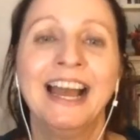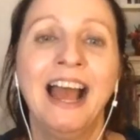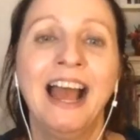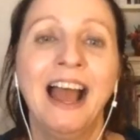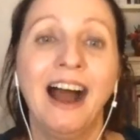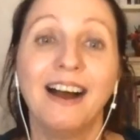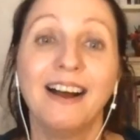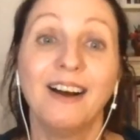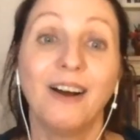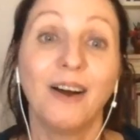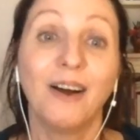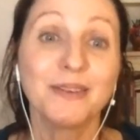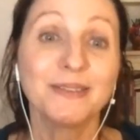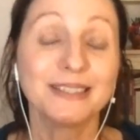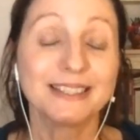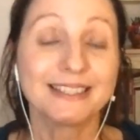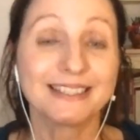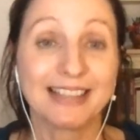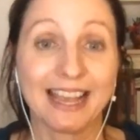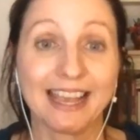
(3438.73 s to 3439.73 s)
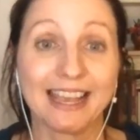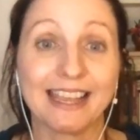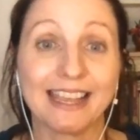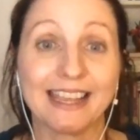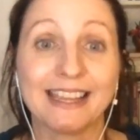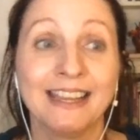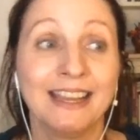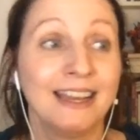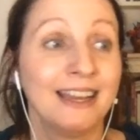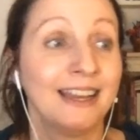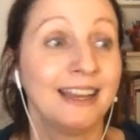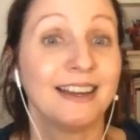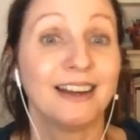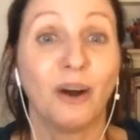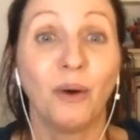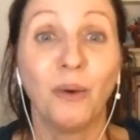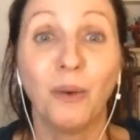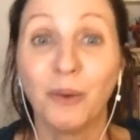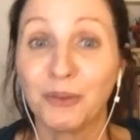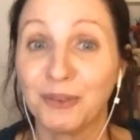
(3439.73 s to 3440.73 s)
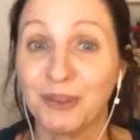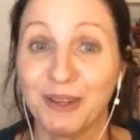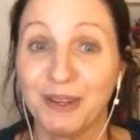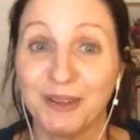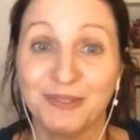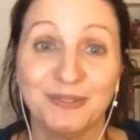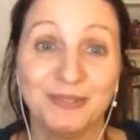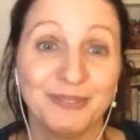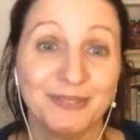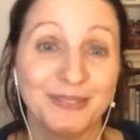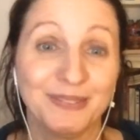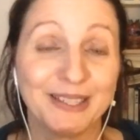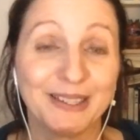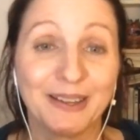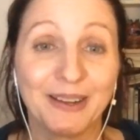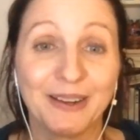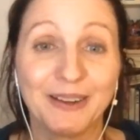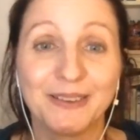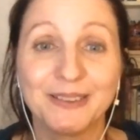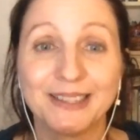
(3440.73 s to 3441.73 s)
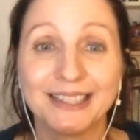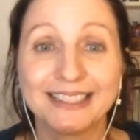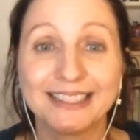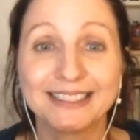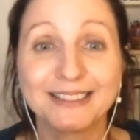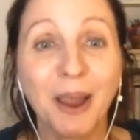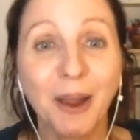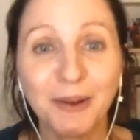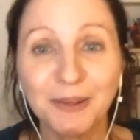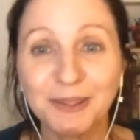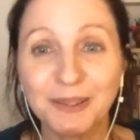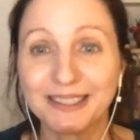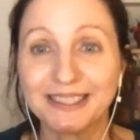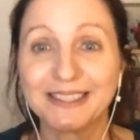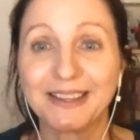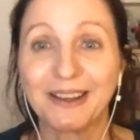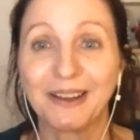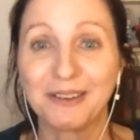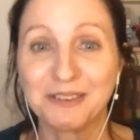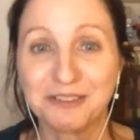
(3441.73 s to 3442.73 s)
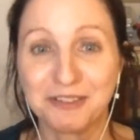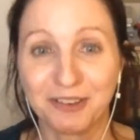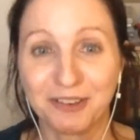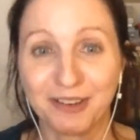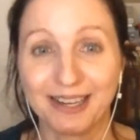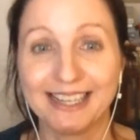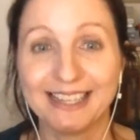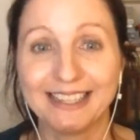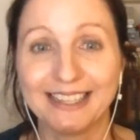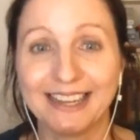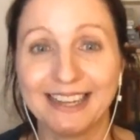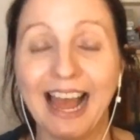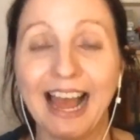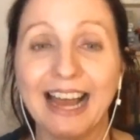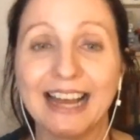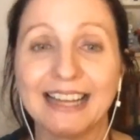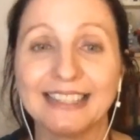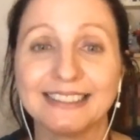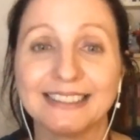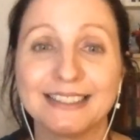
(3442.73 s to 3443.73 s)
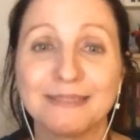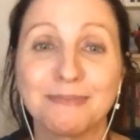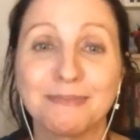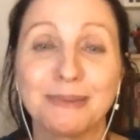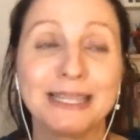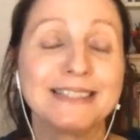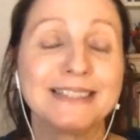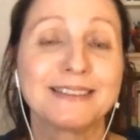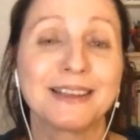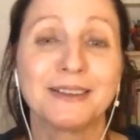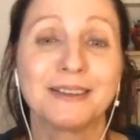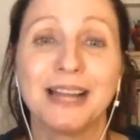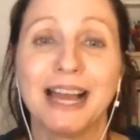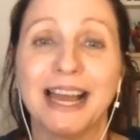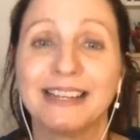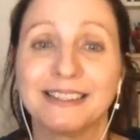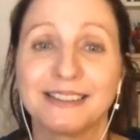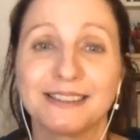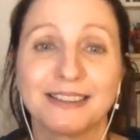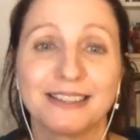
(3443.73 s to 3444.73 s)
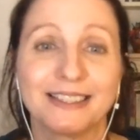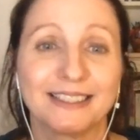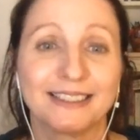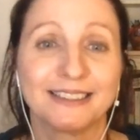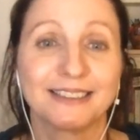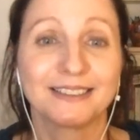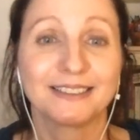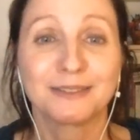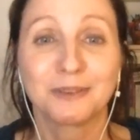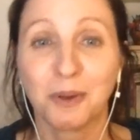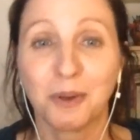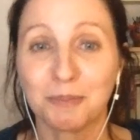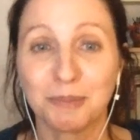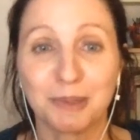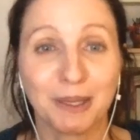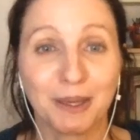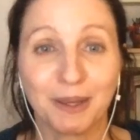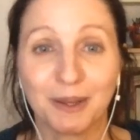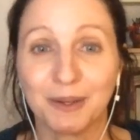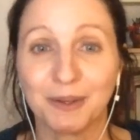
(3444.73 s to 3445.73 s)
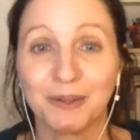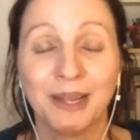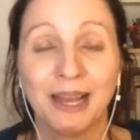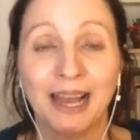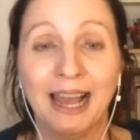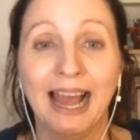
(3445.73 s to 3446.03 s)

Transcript: Uh, mm-hmm. I would say awesome, you know, totally go for it and please don't let anything stop you.